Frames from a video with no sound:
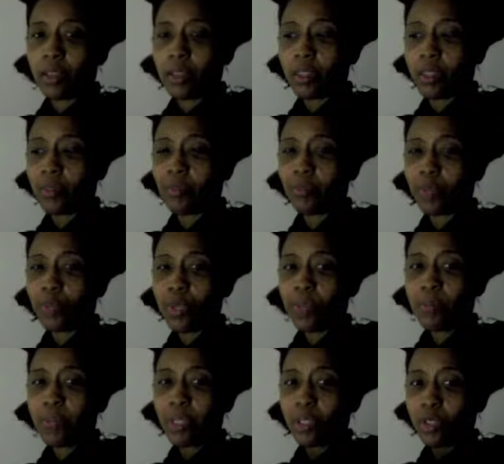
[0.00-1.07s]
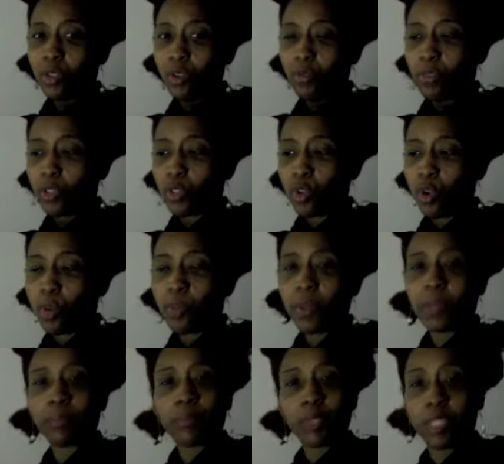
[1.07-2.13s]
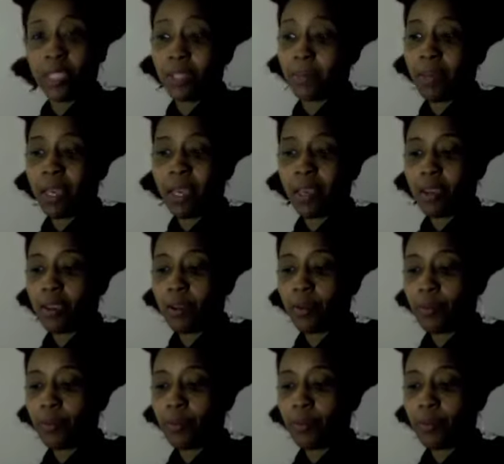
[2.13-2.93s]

the green bits off the top and put it in my hair.